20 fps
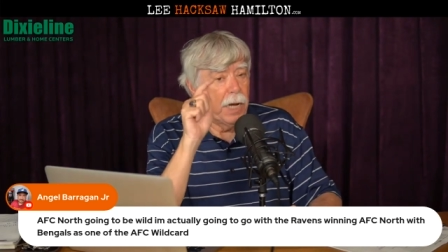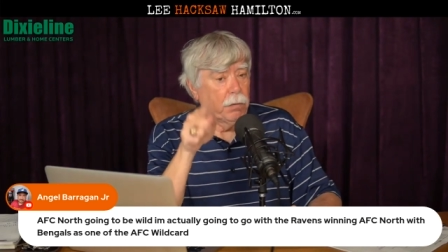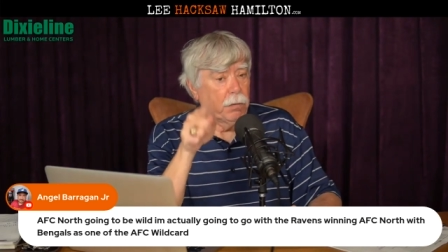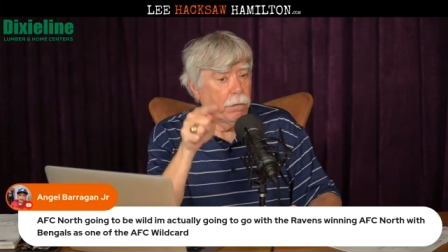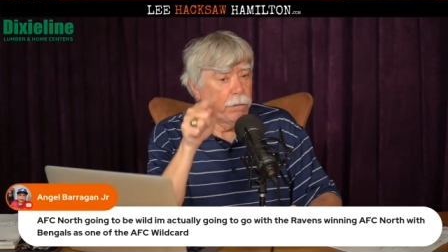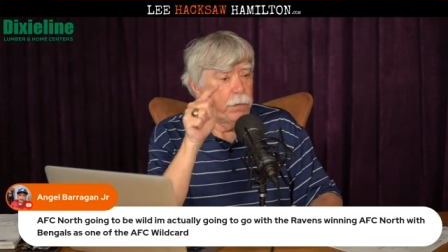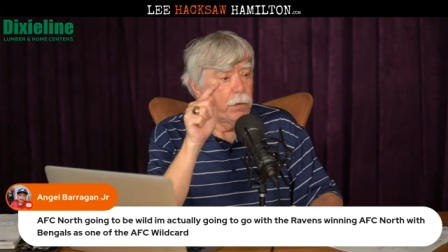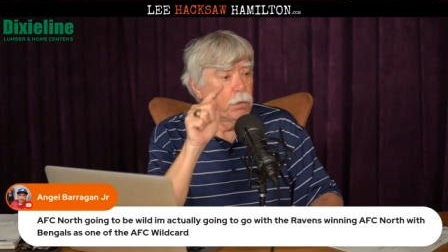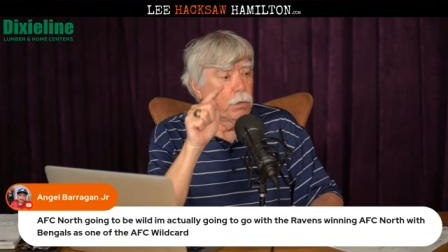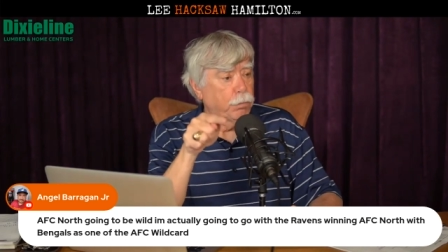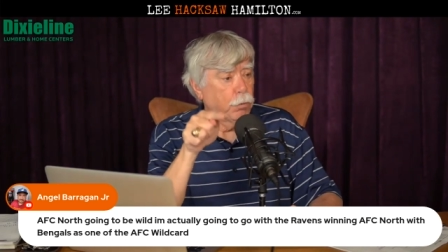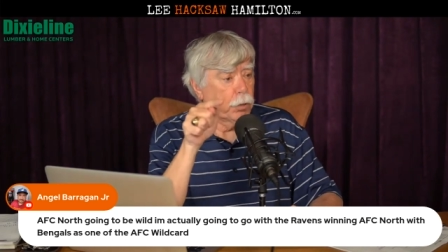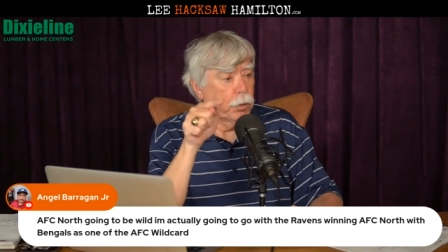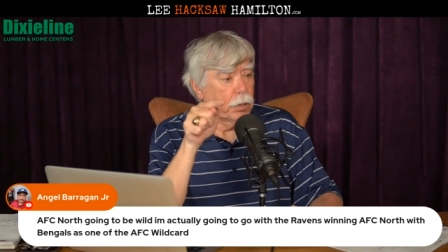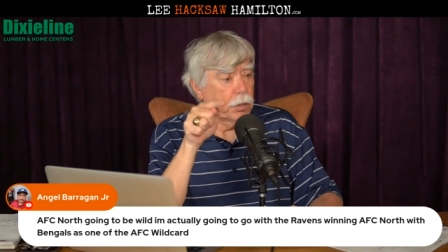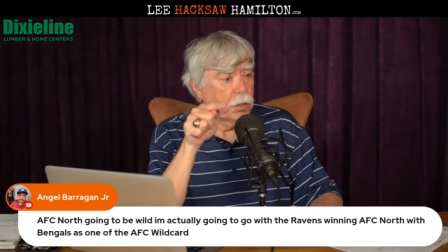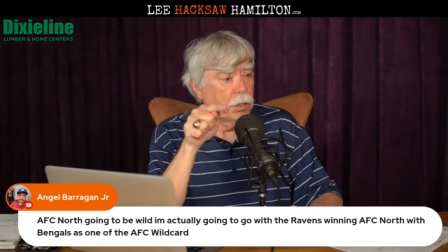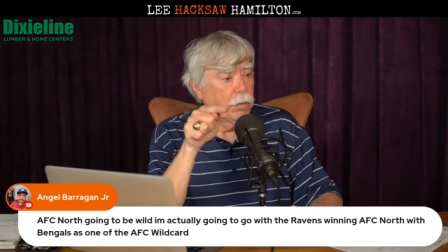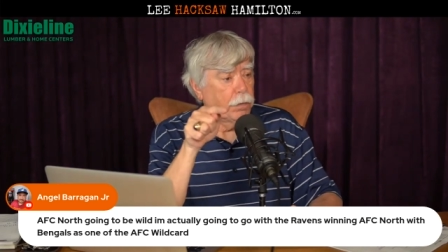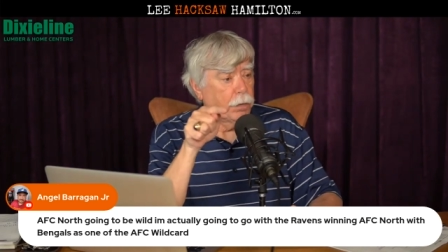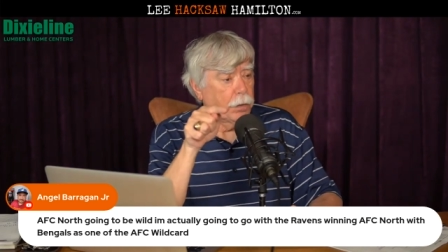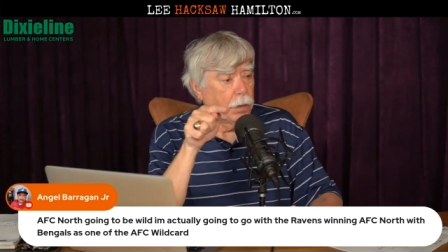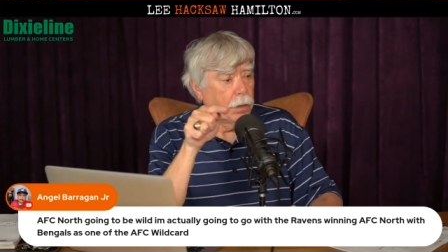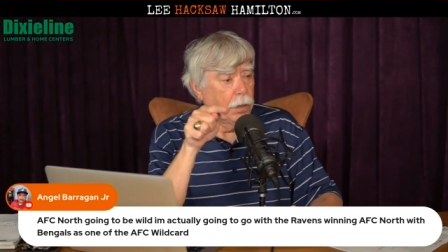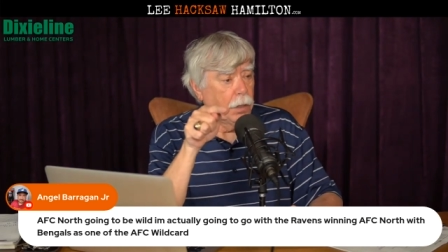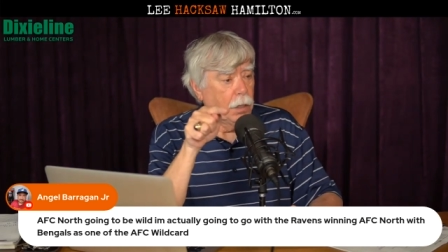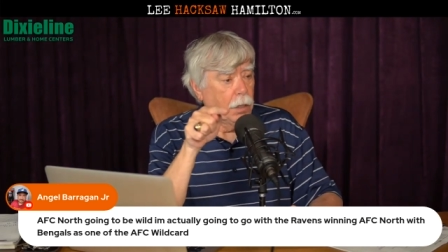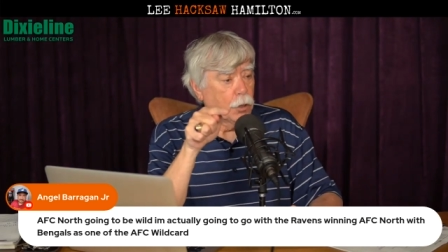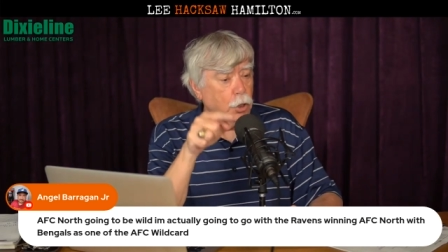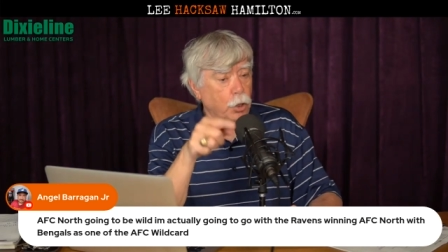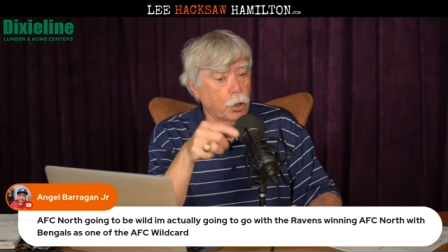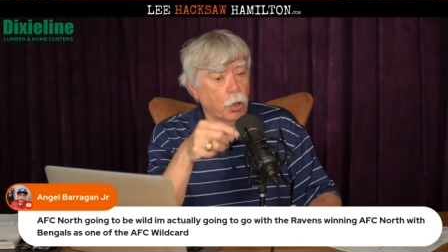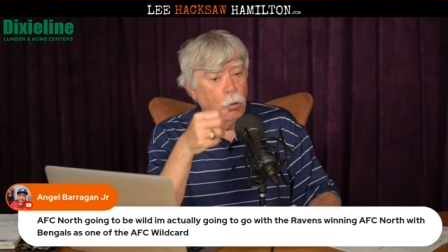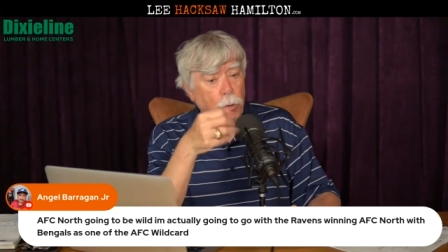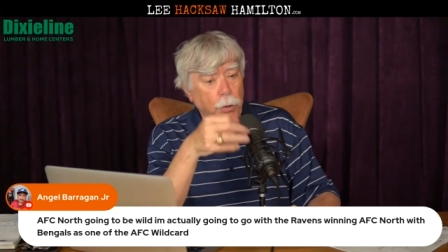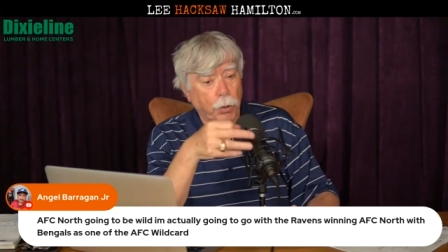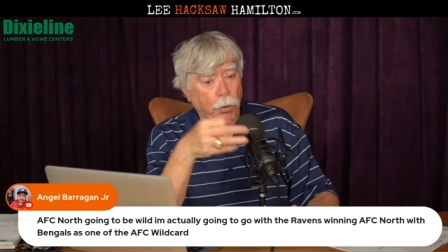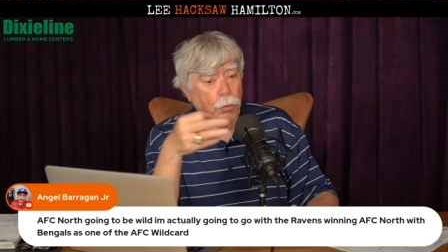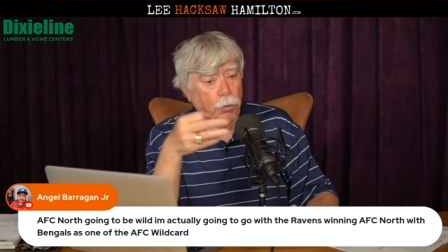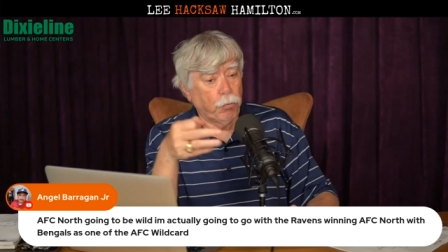the field productivity to go
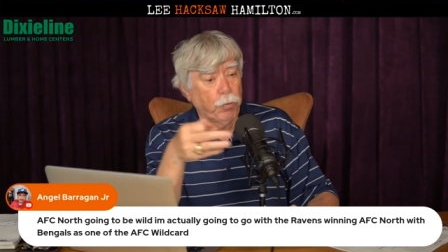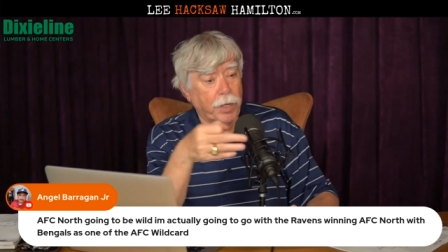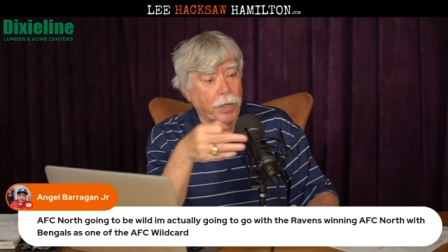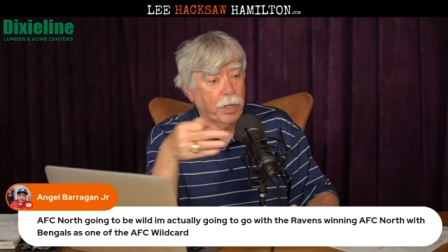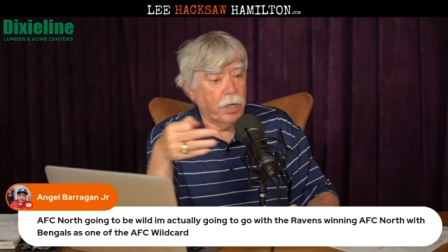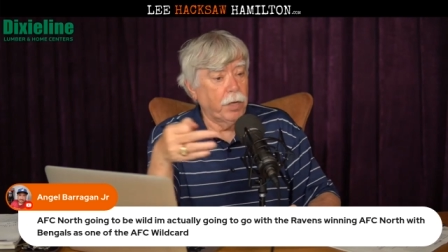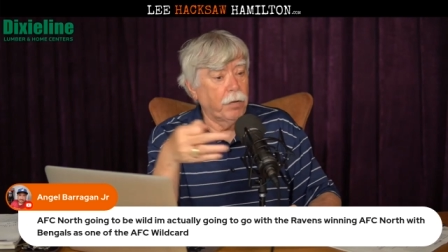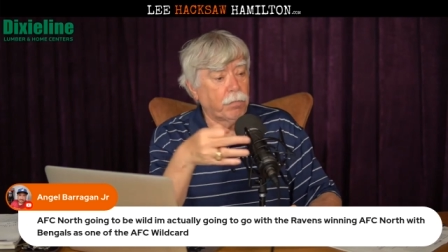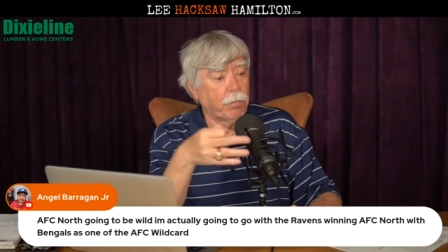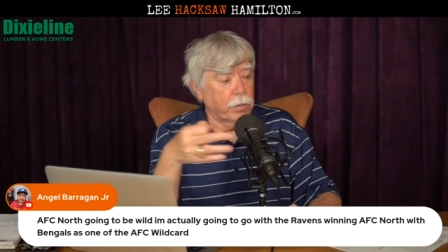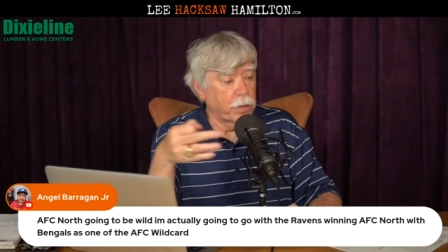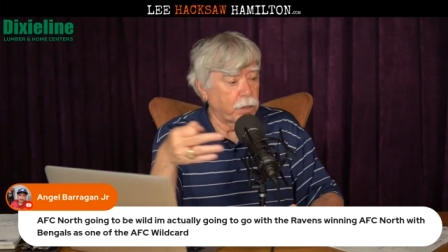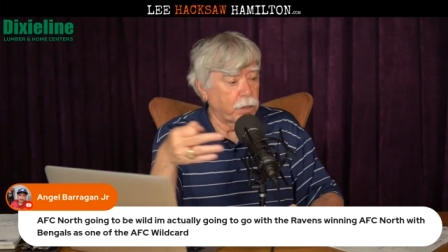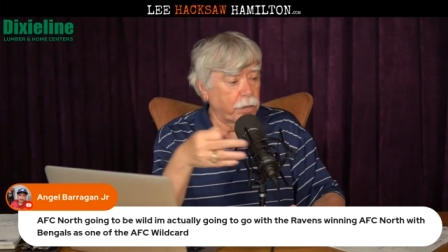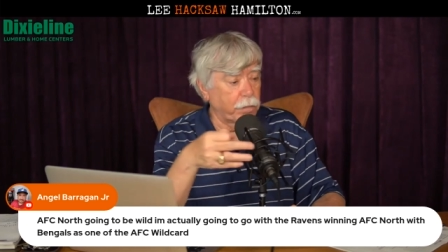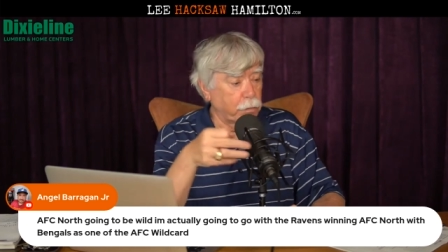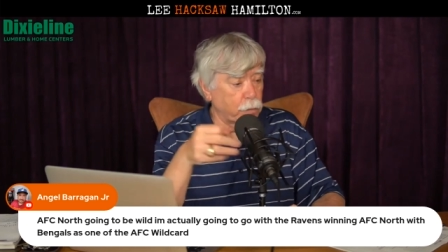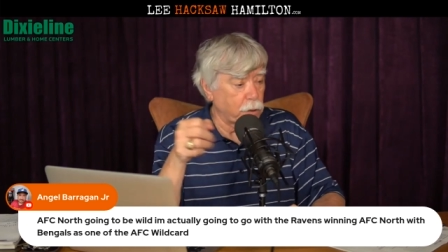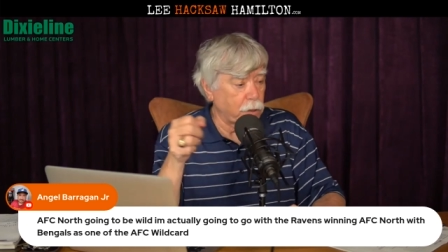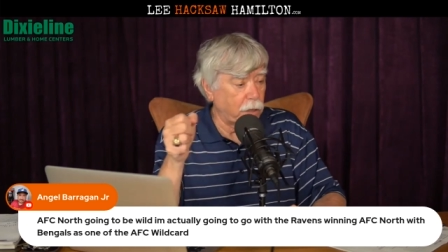with the three kid receivers